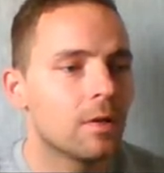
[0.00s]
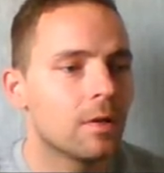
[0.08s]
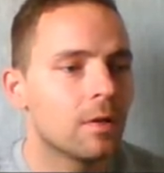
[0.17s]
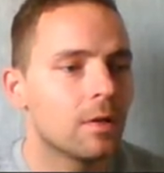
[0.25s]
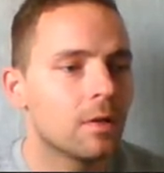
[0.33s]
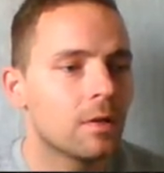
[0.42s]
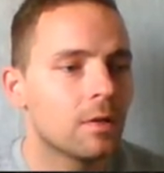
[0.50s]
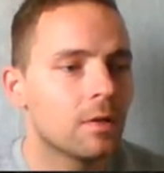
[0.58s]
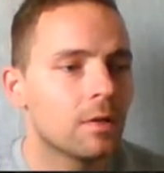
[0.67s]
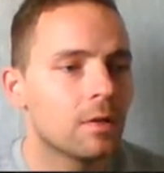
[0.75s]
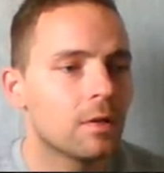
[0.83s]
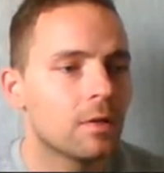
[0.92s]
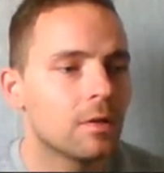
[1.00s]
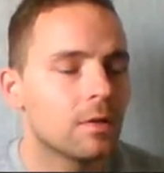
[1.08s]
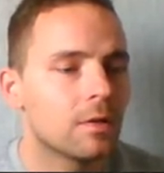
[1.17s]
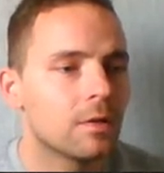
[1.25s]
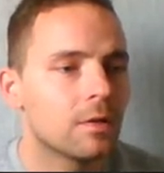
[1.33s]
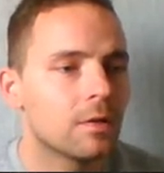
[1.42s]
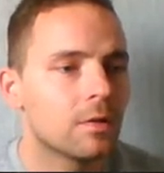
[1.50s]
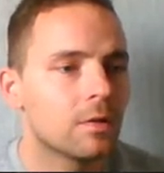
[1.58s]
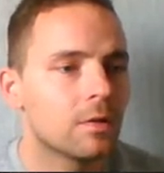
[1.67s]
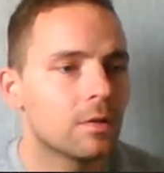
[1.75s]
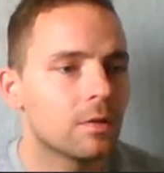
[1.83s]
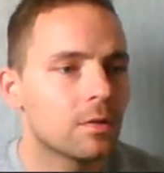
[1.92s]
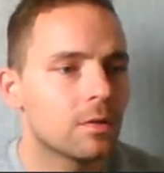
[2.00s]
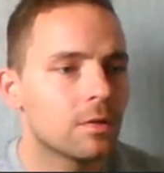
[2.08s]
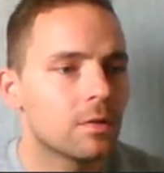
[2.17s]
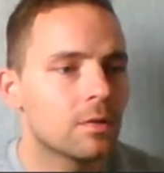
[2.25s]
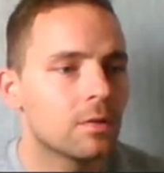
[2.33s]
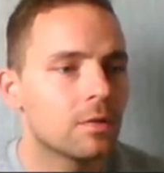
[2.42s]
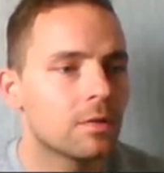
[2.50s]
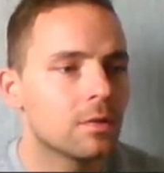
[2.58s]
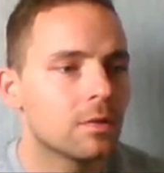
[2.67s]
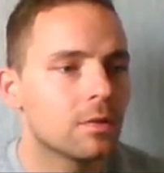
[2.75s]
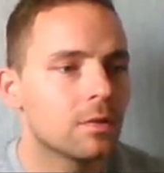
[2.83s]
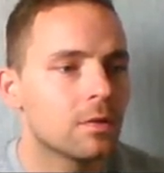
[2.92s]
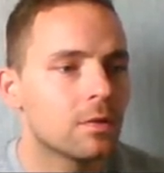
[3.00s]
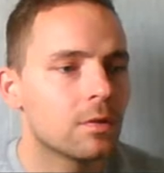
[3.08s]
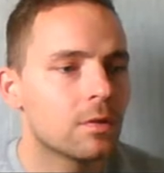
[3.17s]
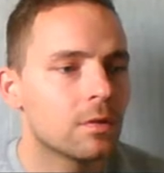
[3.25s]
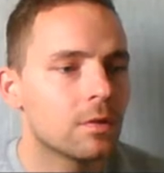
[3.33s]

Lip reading: (silence)